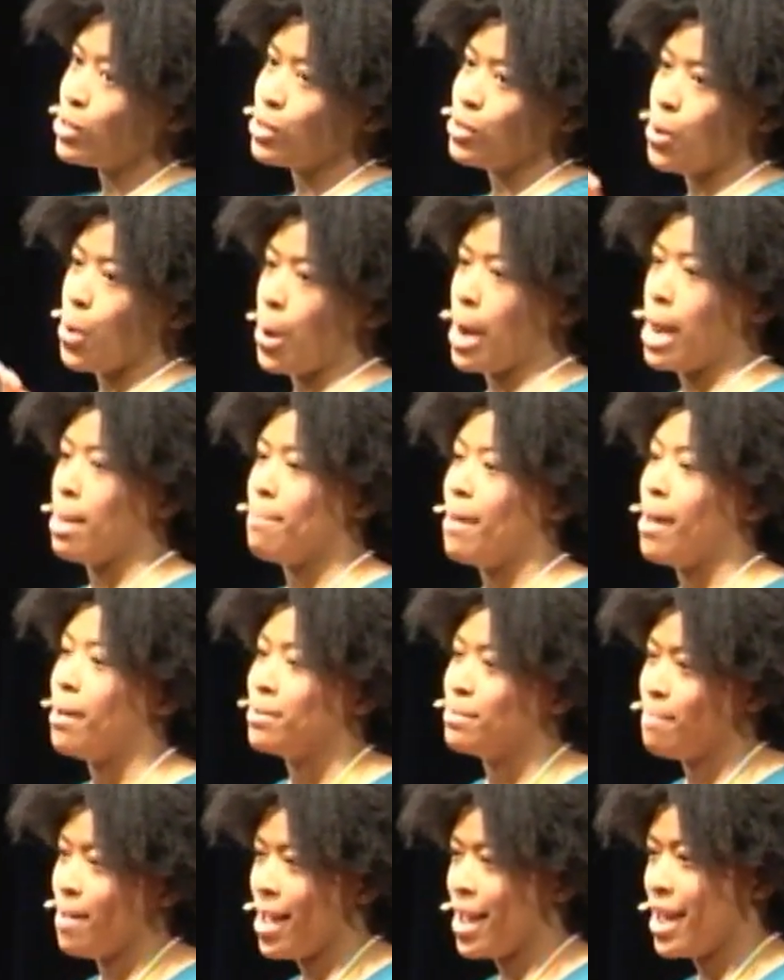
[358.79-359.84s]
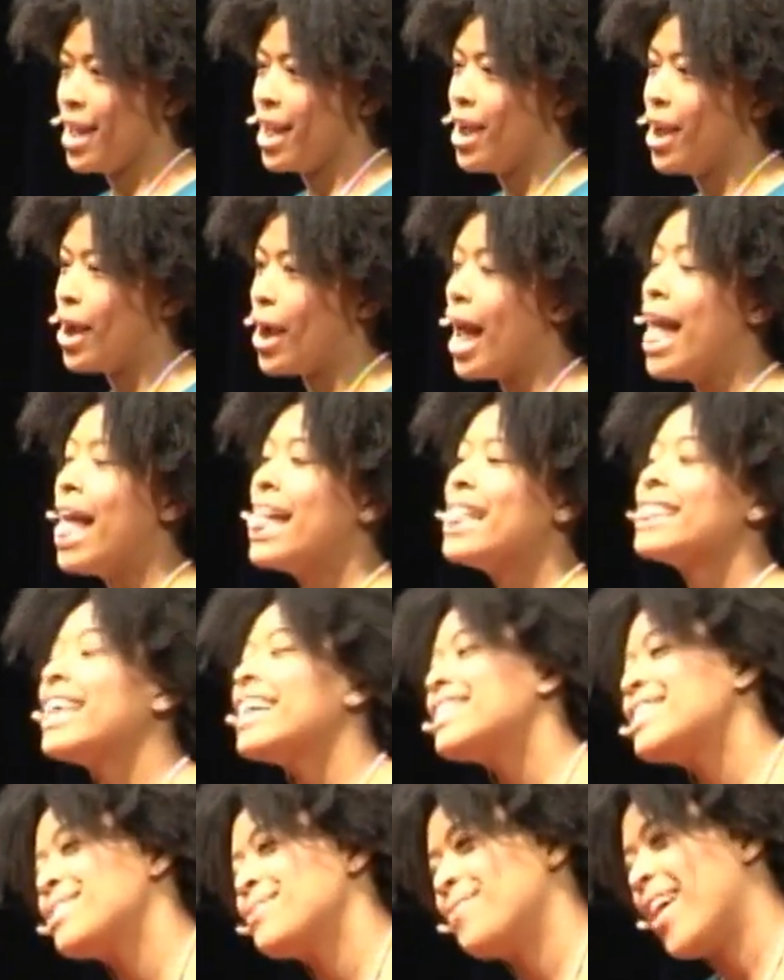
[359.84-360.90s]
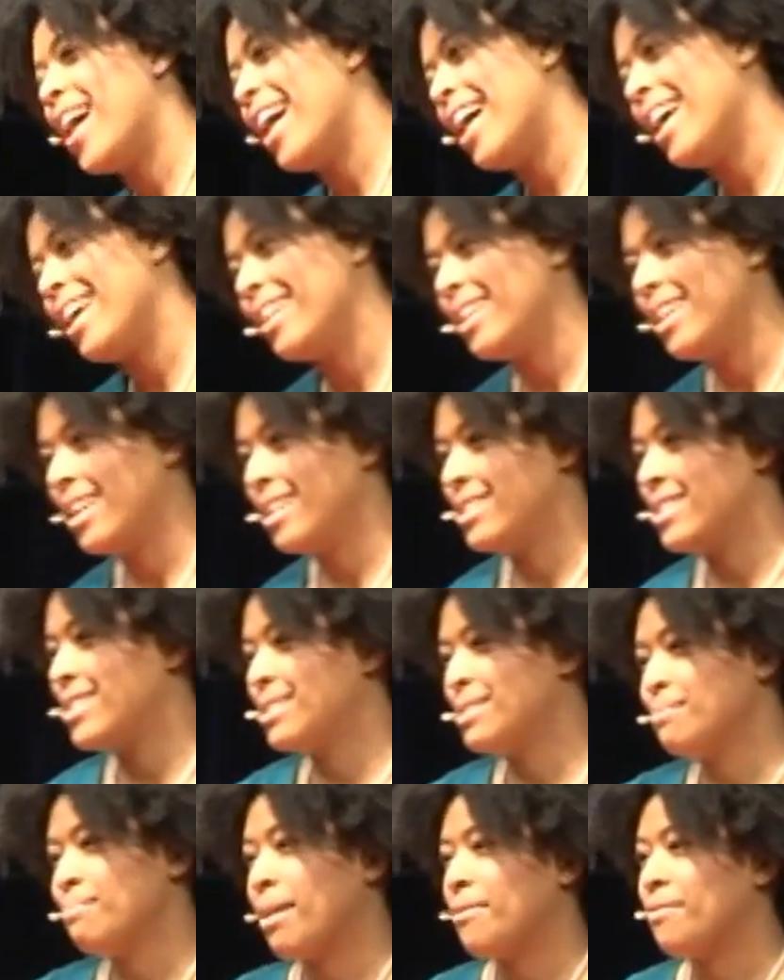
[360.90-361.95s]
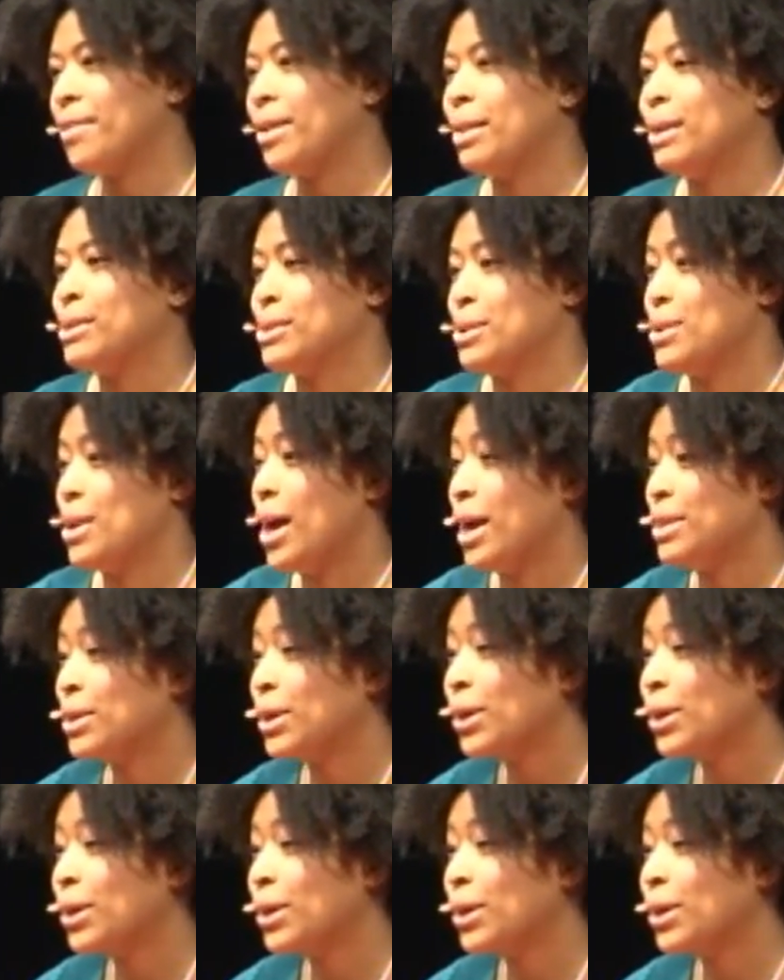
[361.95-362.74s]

story about my hair, that's fine. It's my feelings are not